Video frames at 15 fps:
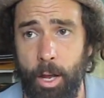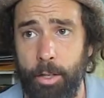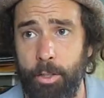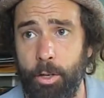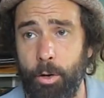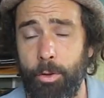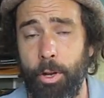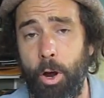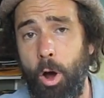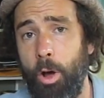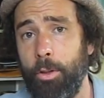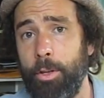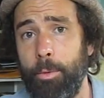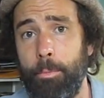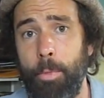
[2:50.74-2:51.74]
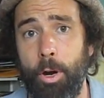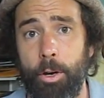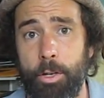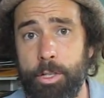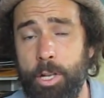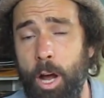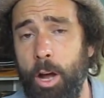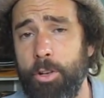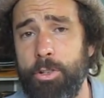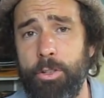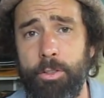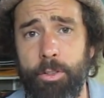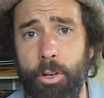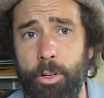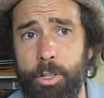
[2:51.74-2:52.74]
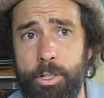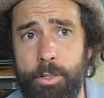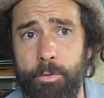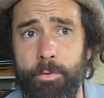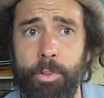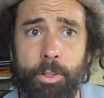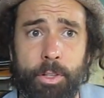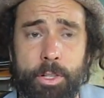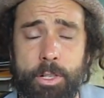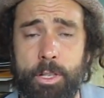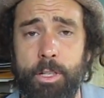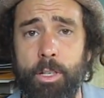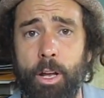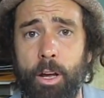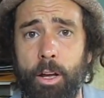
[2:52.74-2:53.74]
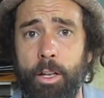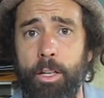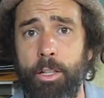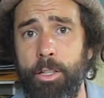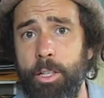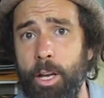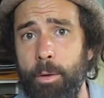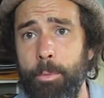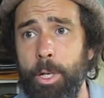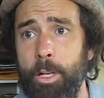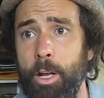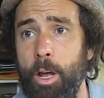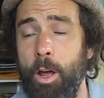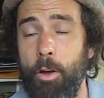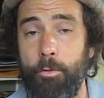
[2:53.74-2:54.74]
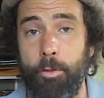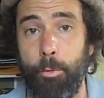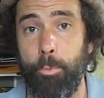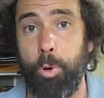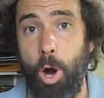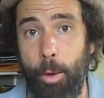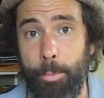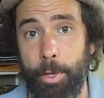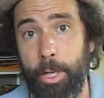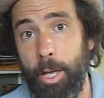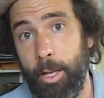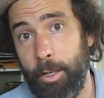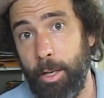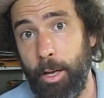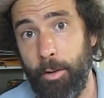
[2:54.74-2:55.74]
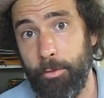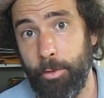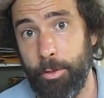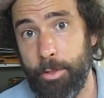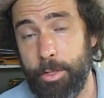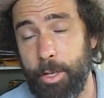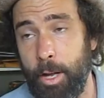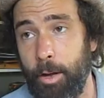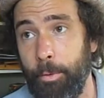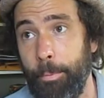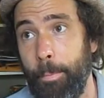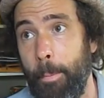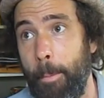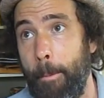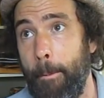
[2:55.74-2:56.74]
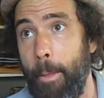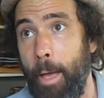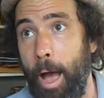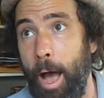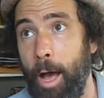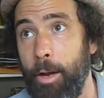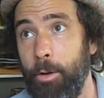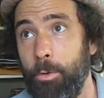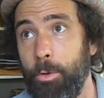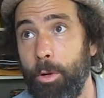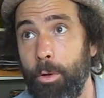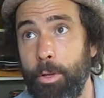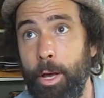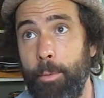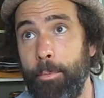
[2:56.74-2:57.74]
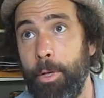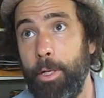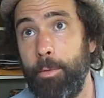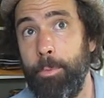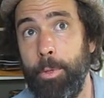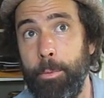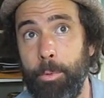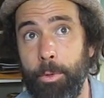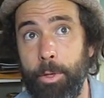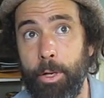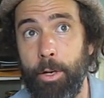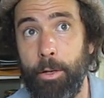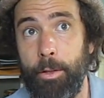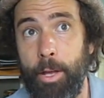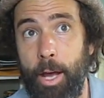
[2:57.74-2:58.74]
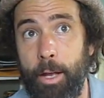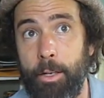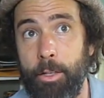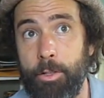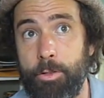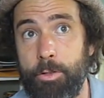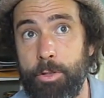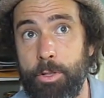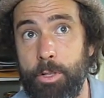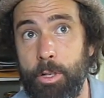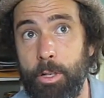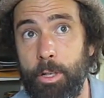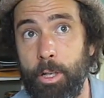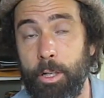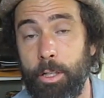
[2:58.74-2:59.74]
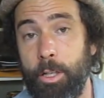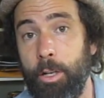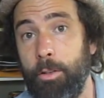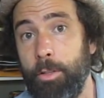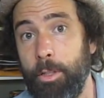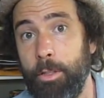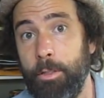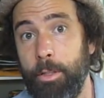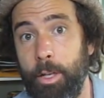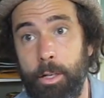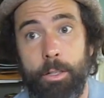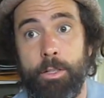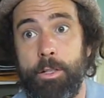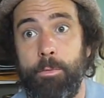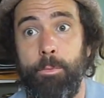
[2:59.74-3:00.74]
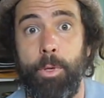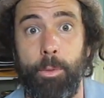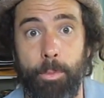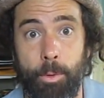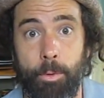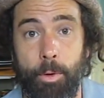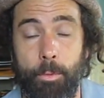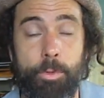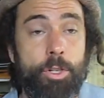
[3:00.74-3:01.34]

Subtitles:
you know, that all their murders, 130 civilians in Yemen, for propaganda efforts. Now, I don't know that many people that are that interested in killing innocent people. I'm